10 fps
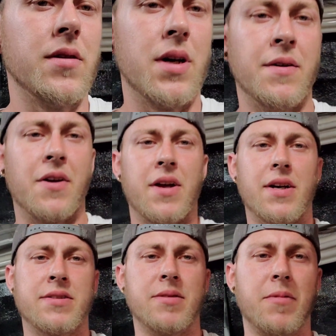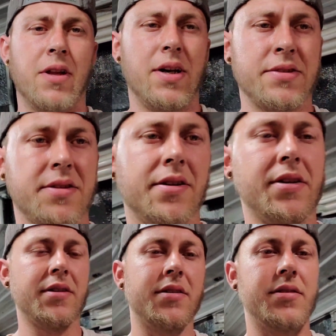I'll have a custom
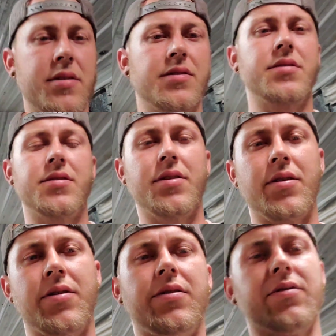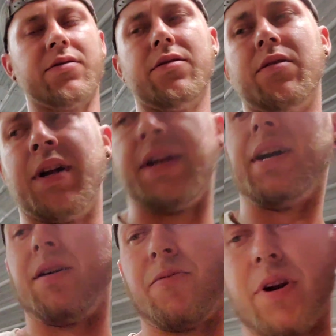cluster. So right
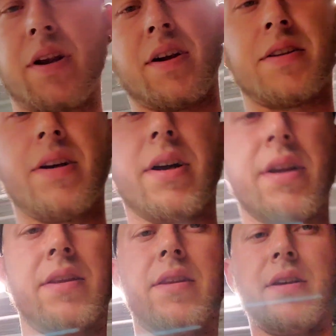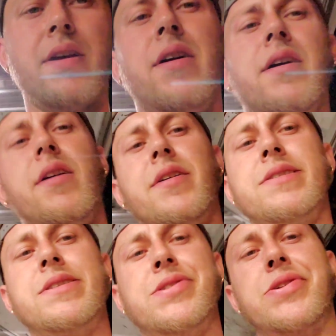now I'm working on tucking the
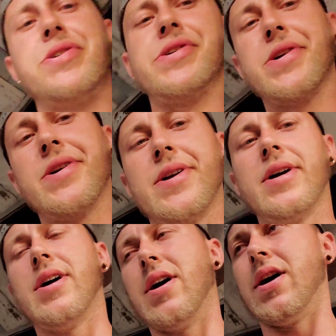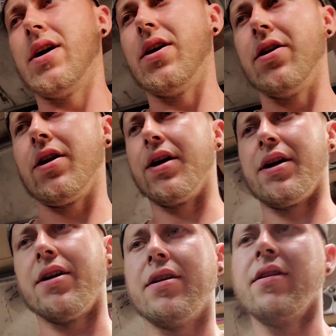
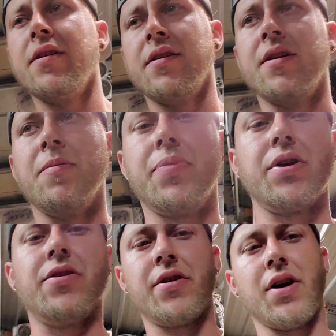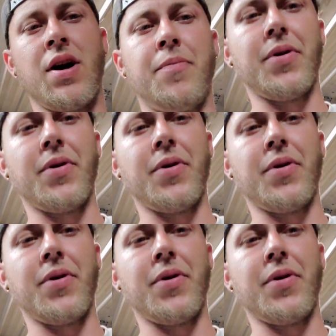Holley computer up